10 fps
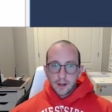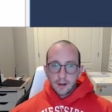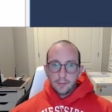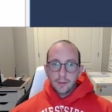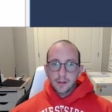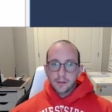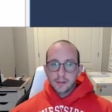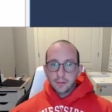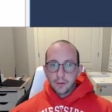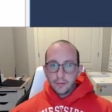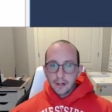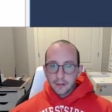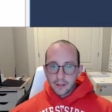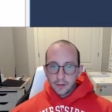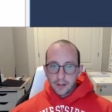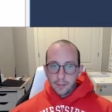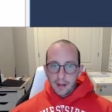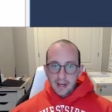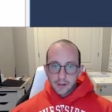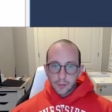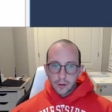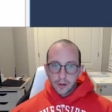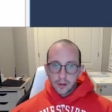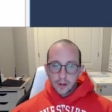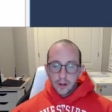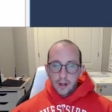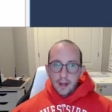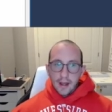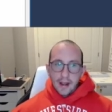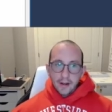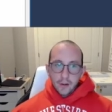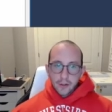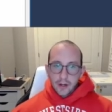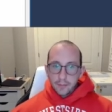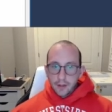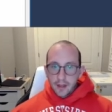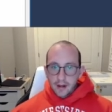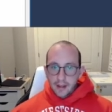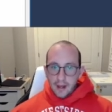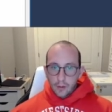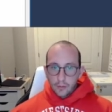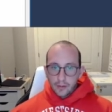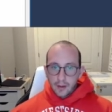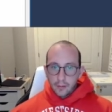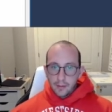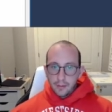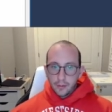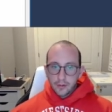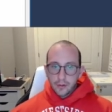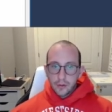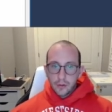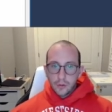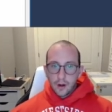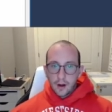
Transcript: Because if someone figures out the password and username to that account, they would be able to